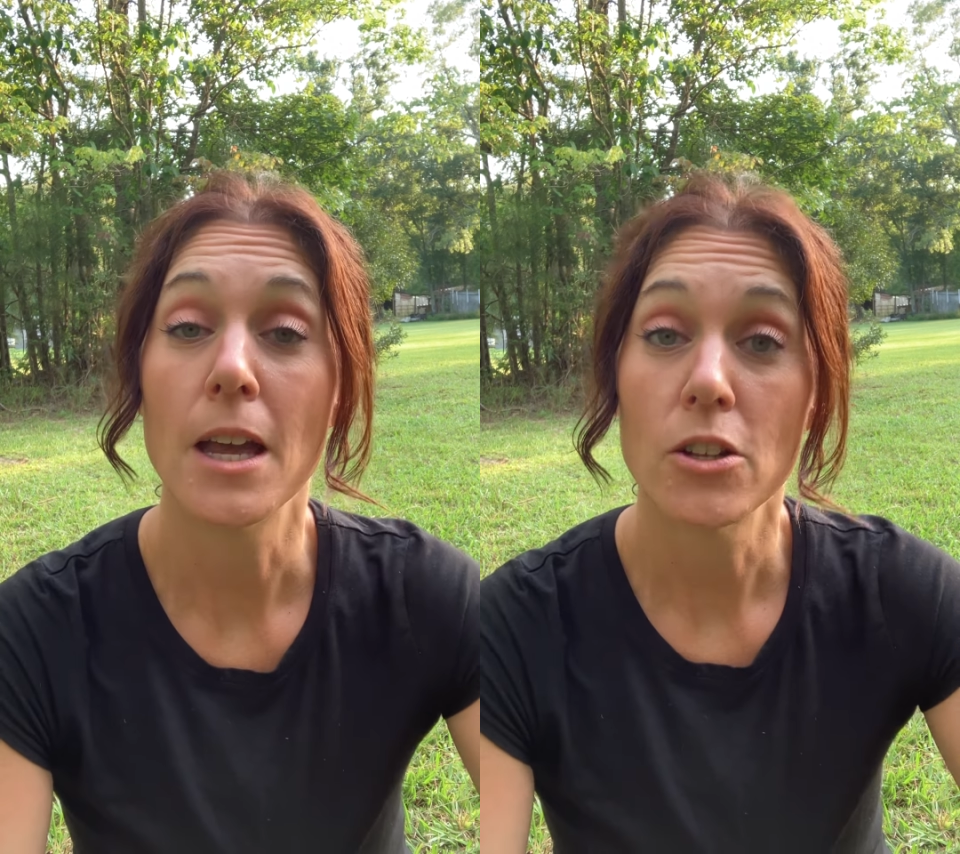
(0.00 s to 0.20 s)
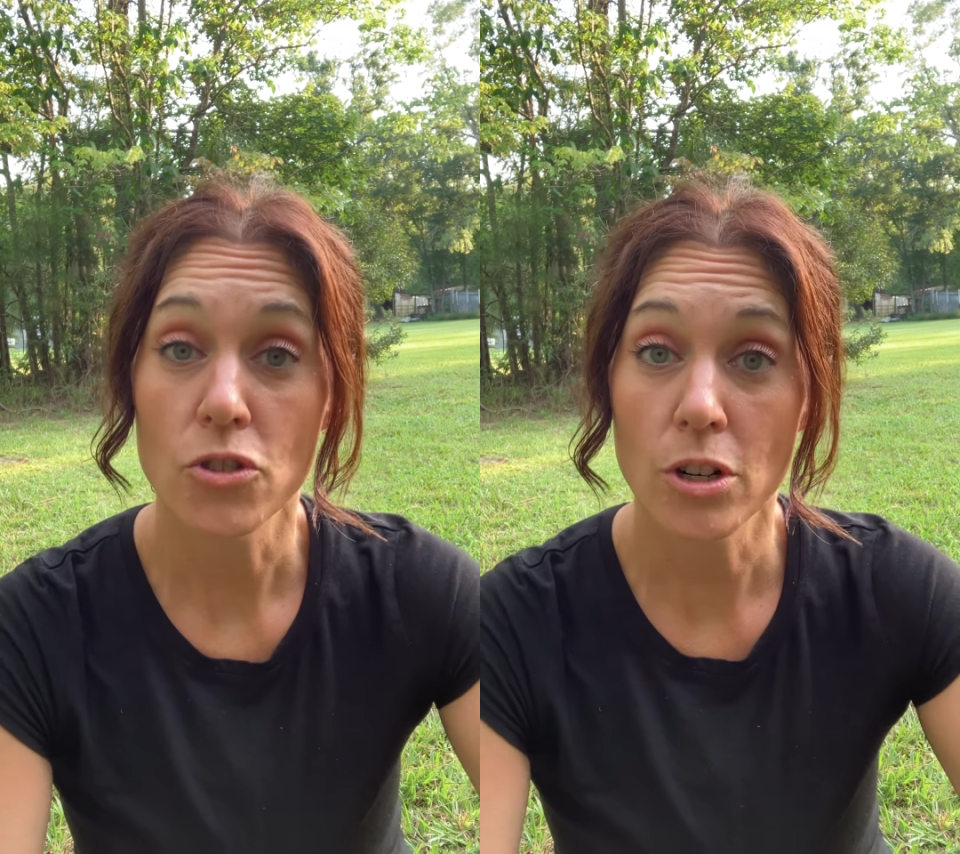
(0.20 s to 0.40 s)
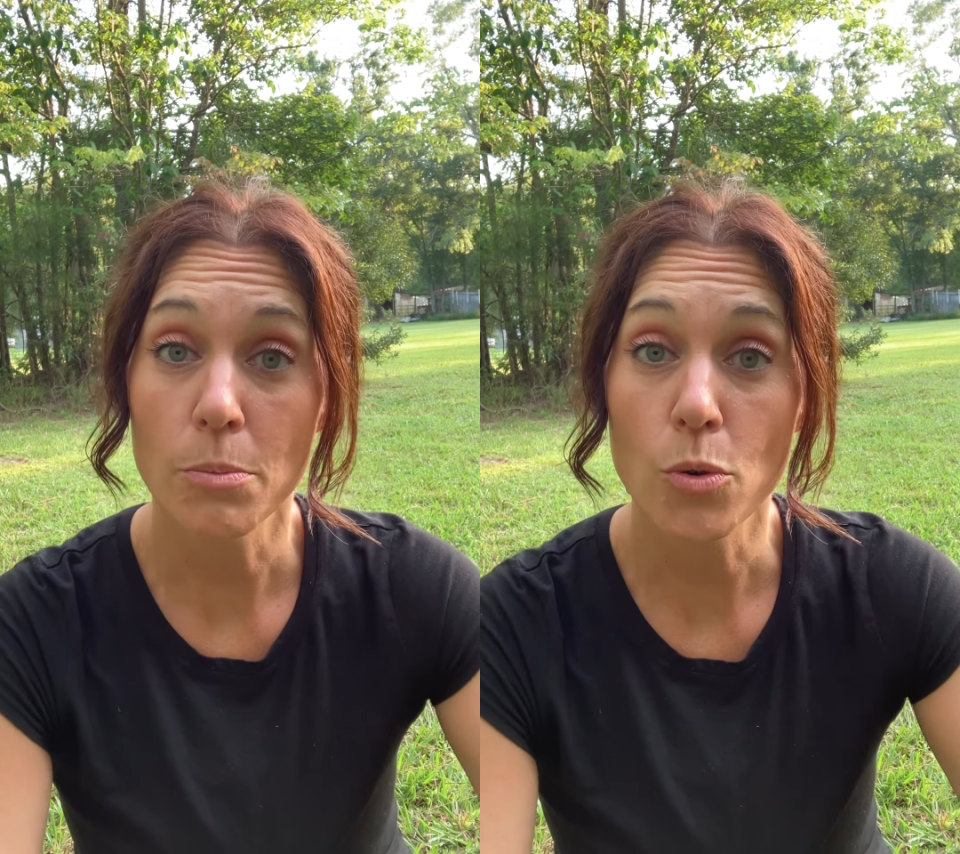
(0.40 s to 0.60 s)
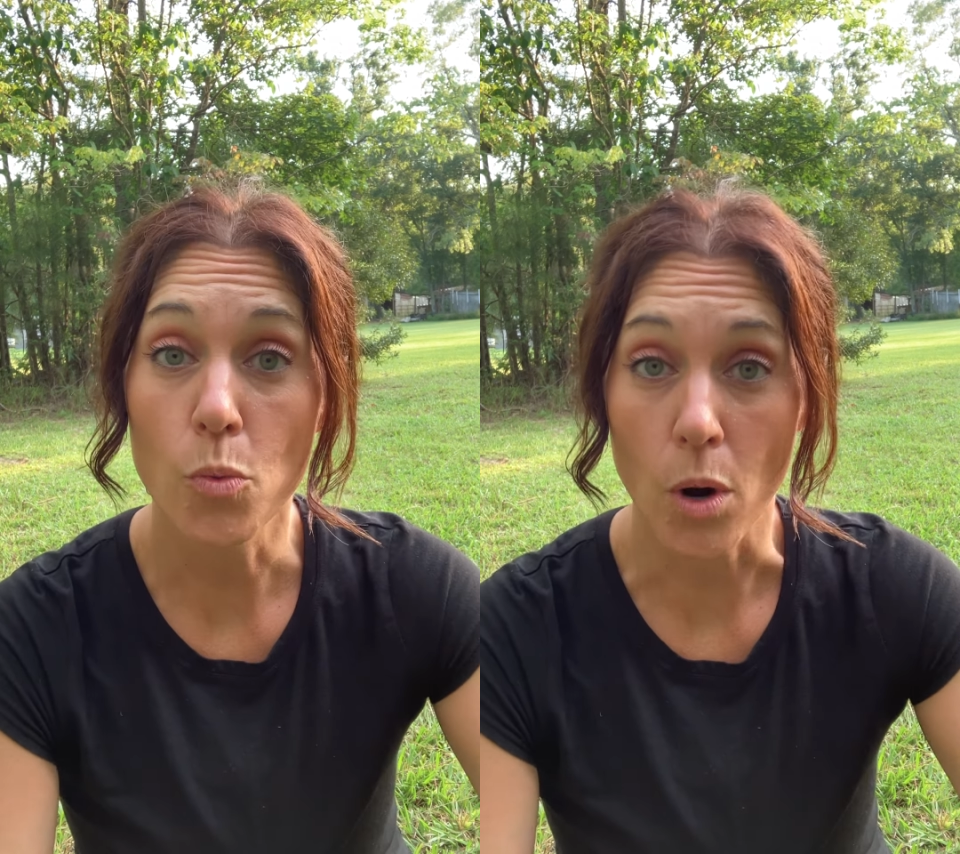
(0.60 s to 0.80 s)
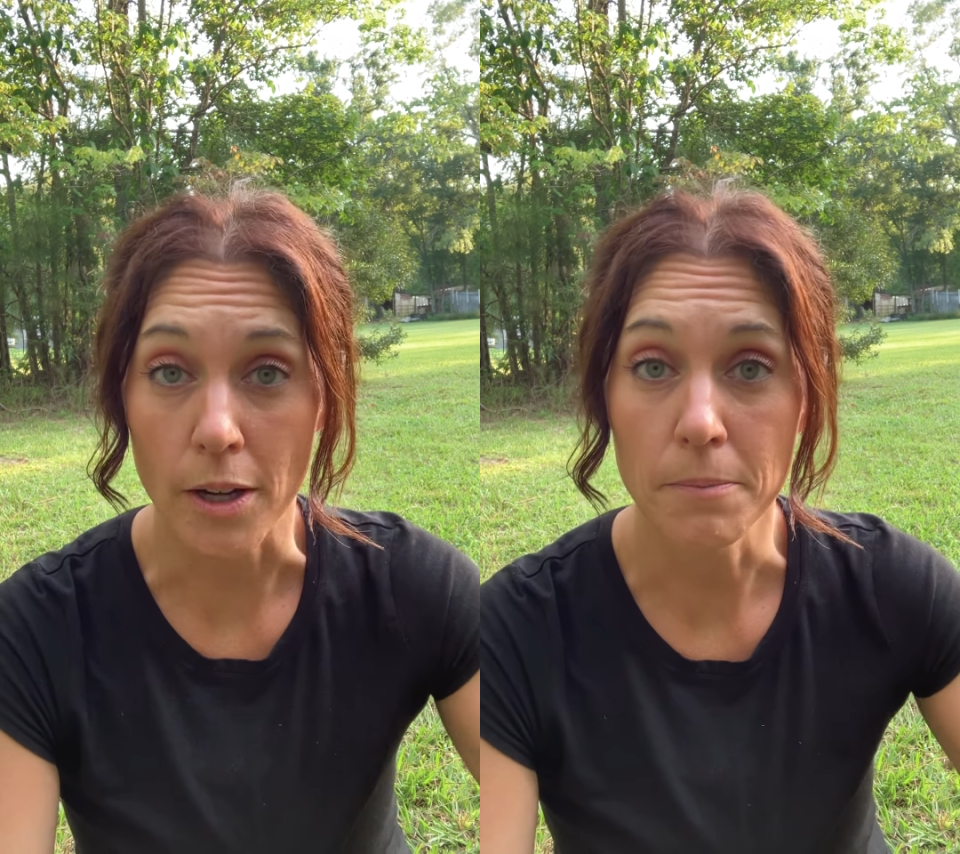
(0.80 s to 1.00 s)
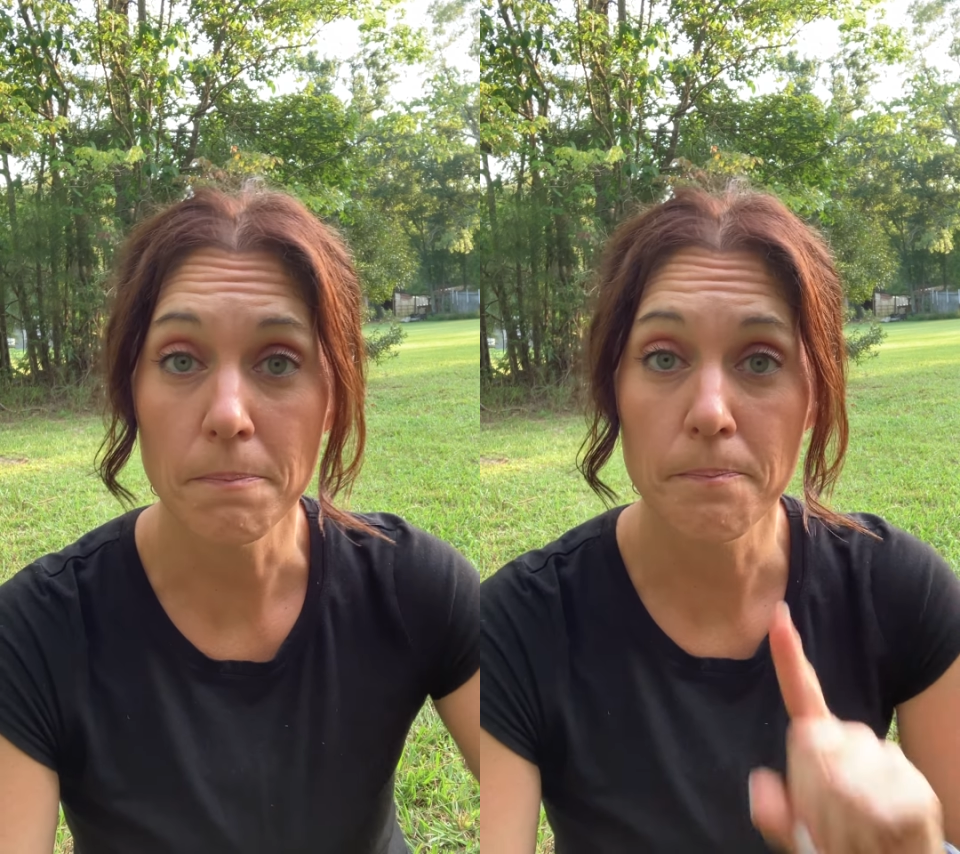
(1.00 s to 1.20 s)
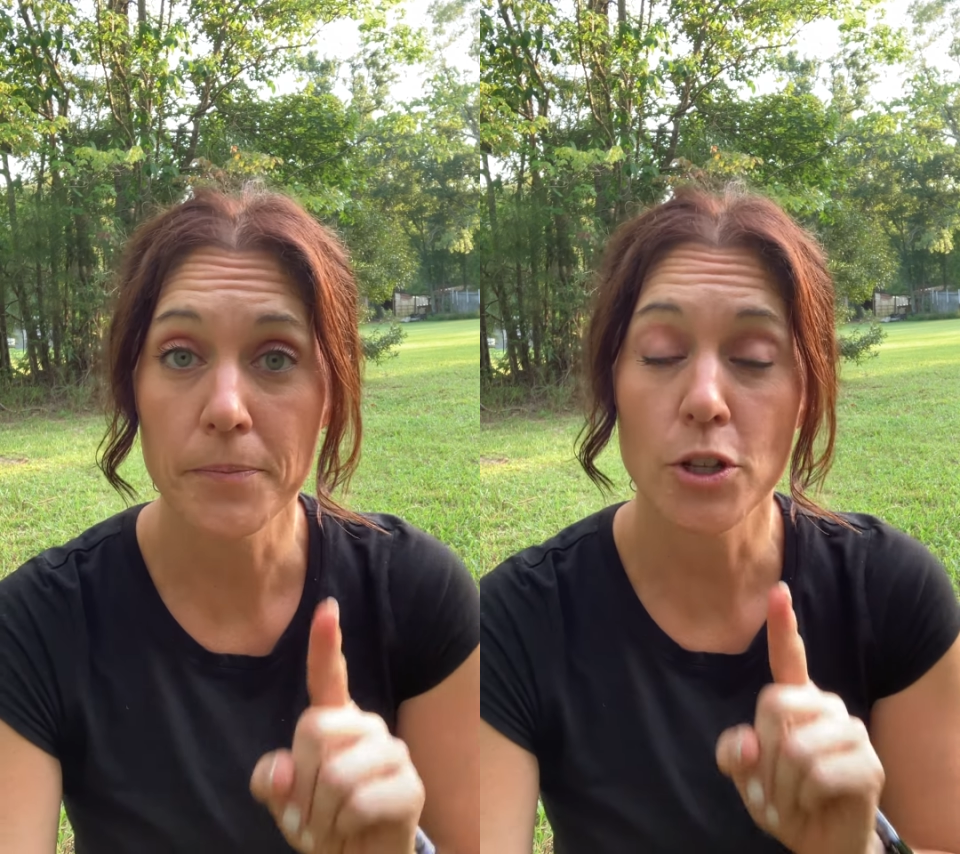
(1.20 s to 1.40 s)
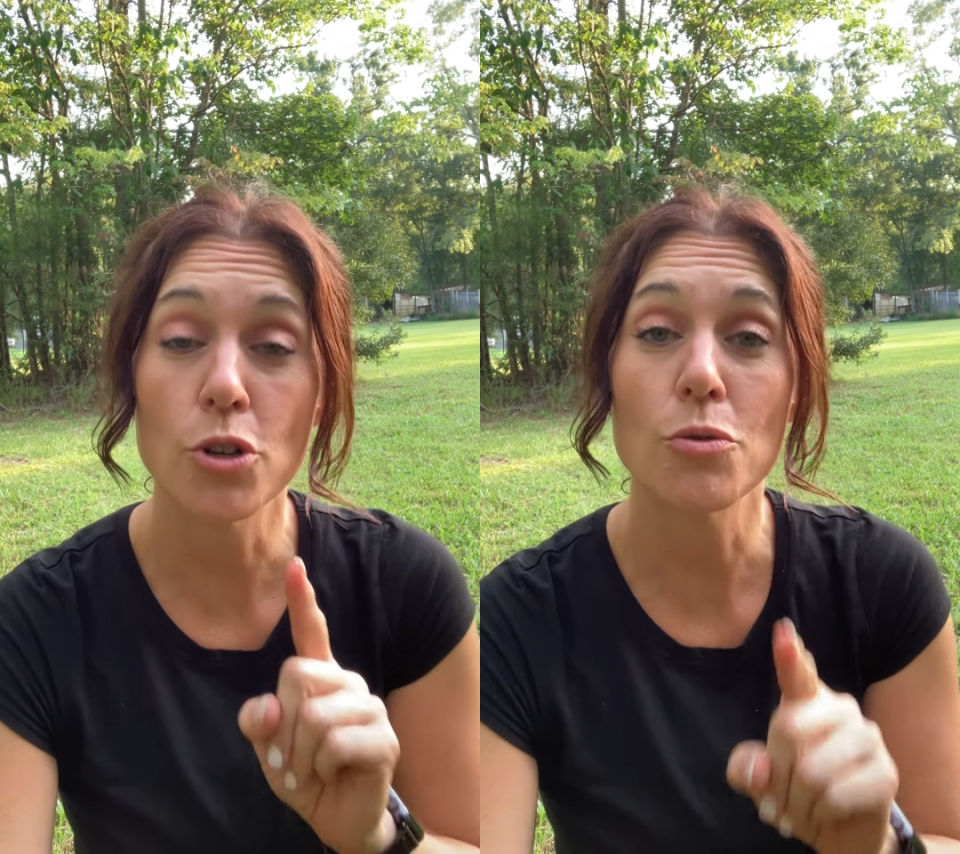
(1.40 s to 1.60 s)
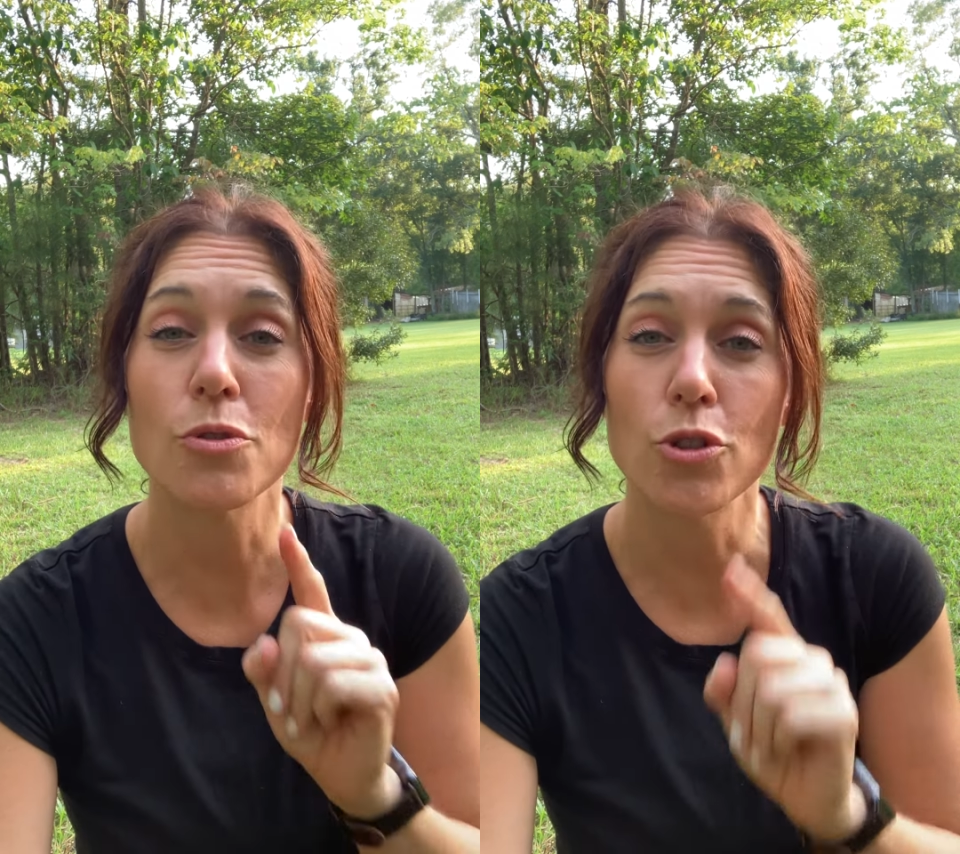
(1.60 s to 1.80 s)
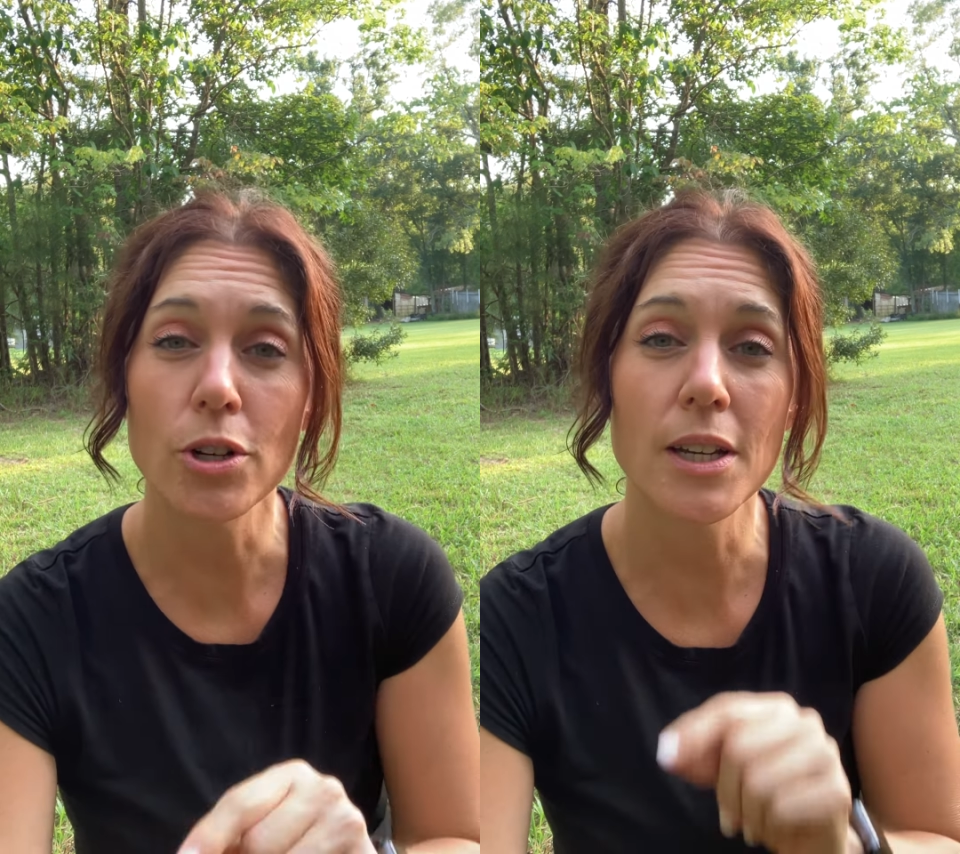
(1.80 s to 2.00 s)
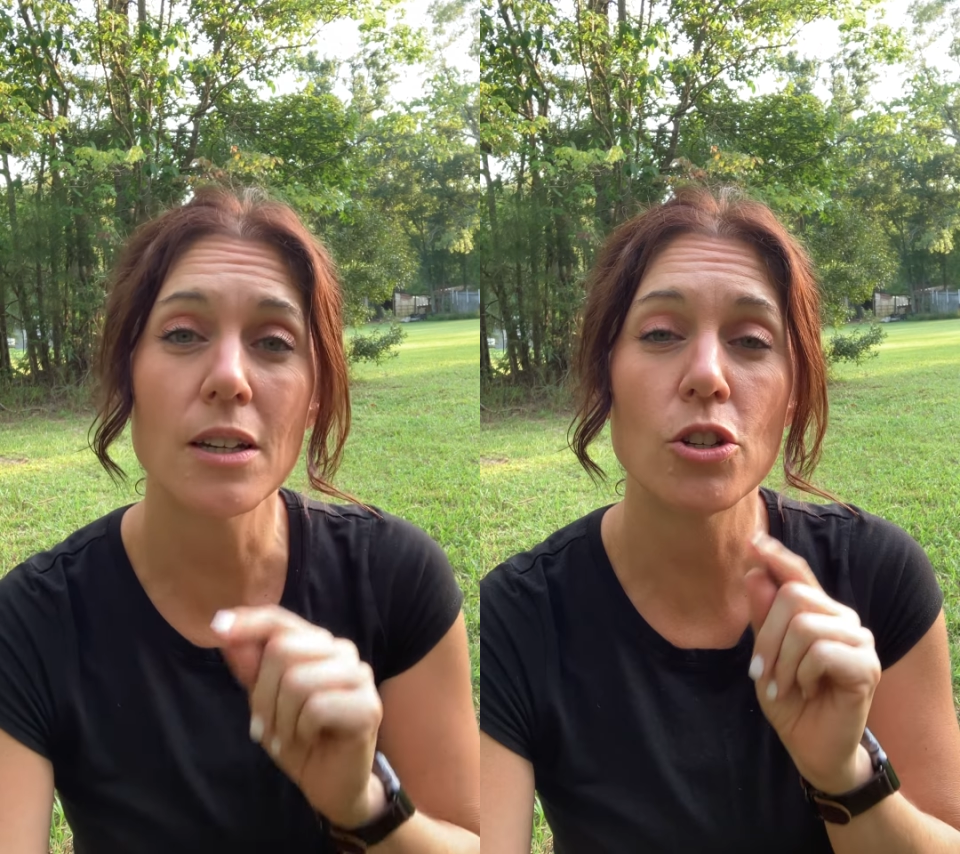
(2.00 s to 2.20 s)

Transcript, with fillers: So number one, you're looking,